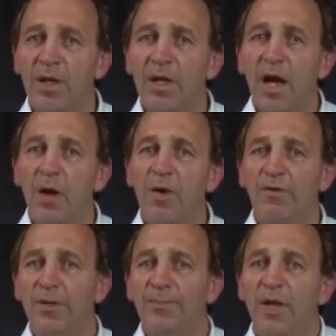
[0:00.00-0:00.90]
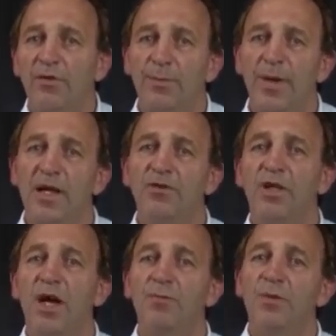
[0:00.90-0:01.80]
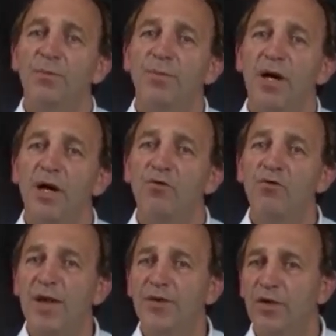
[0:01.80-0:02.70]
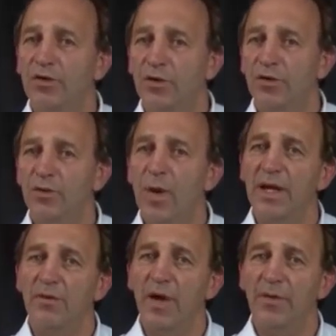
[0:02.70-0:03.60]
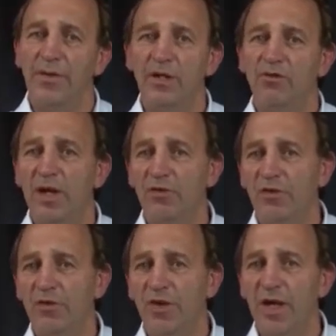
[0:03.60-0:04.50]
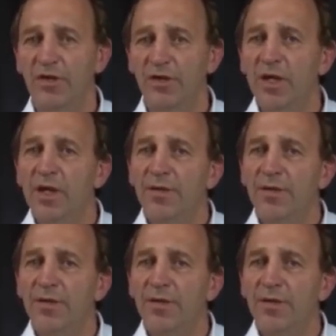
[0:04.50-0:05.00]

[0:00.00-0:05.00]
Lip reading: However, if the pain is accompanied by a redness or swelling around the injection site,